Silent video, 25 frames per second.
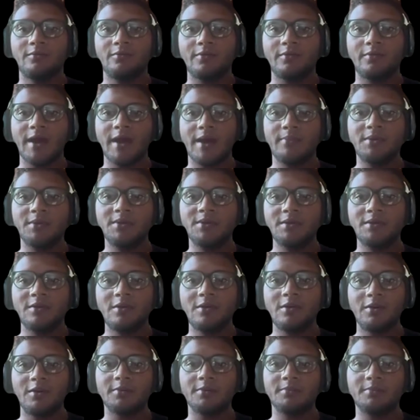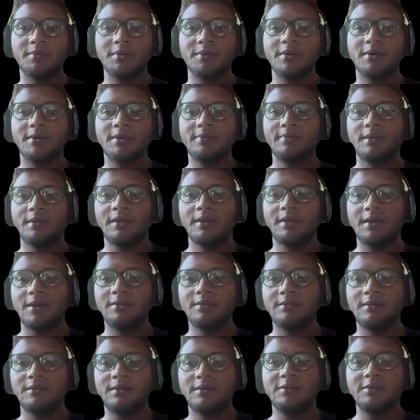Rabin-Karp
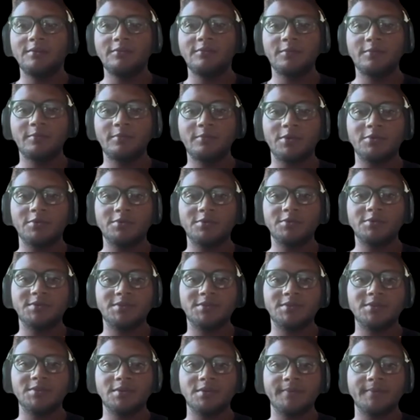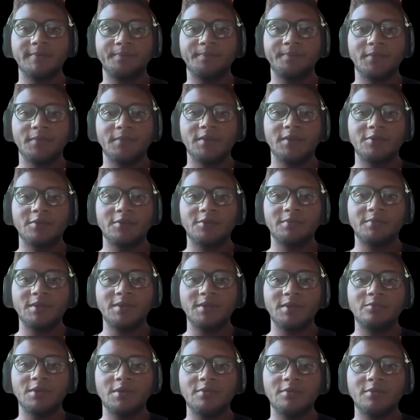and naive approach could
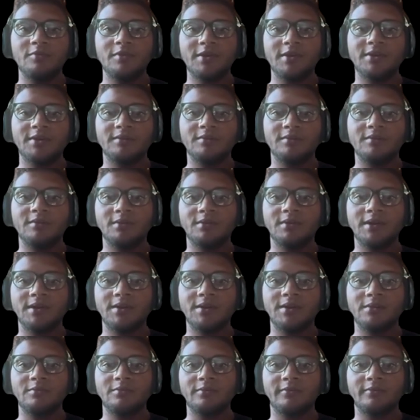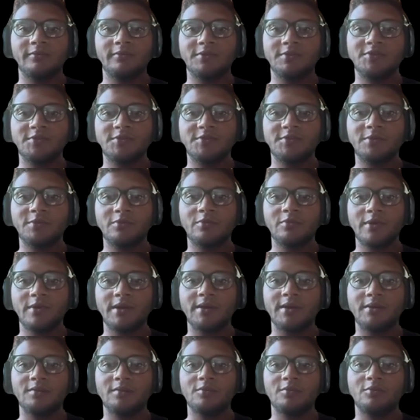be rewritten in a reversible
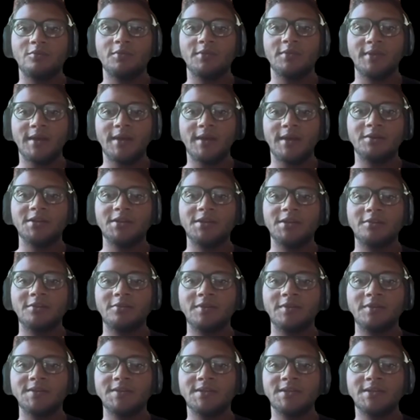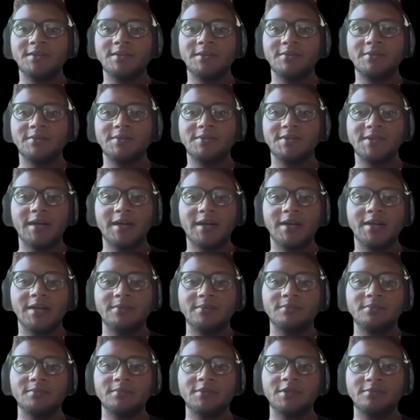way without increasing their
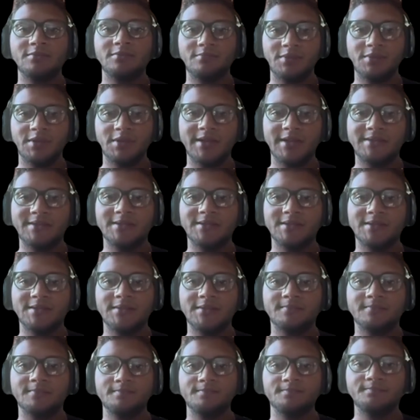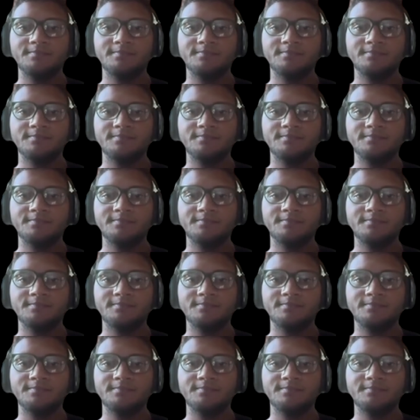time complexity.